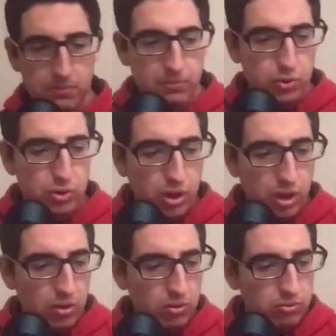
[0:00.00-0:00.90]

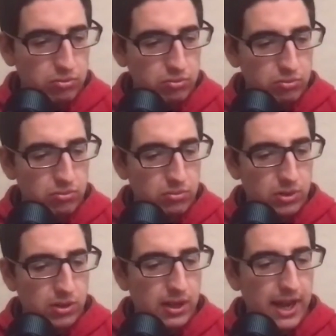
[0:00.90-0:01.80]
So,
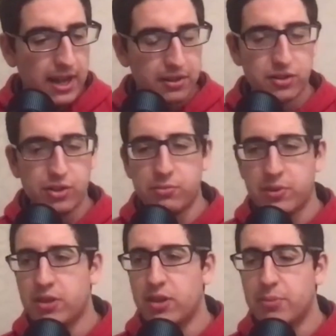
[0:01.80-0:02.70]
Alex
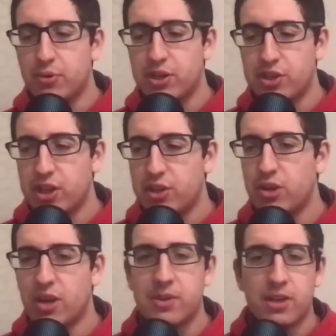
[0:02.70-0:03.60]
Nuemann, appreciate you
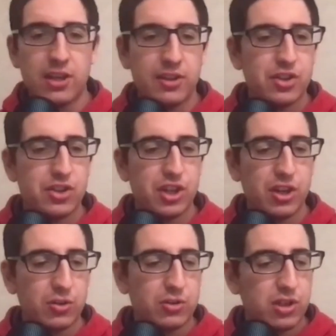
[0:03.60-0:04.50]
coming on the
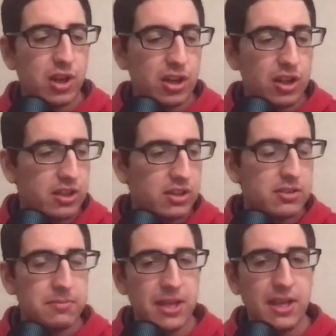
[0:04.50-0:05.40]
show, talking
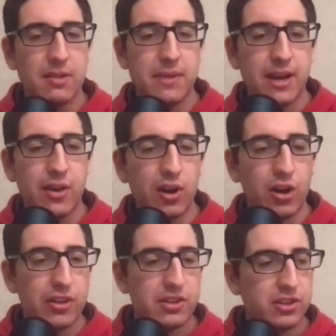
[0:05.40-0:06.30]
to me about
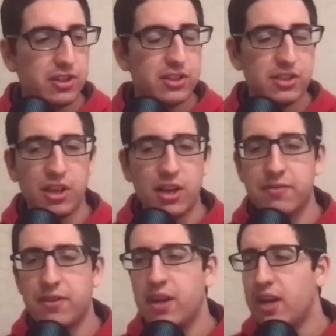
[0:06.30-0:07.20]
all this good
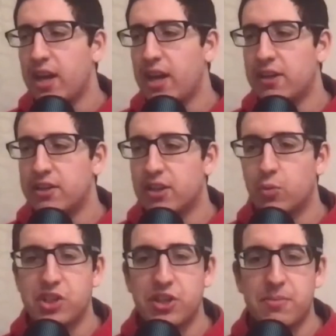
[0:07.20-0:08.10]
stuff, and
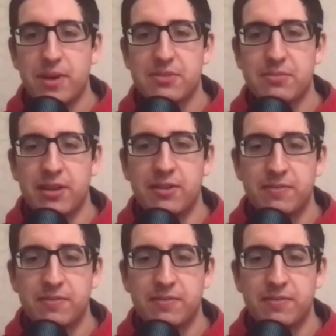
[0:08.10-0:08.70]
wish you the best, man.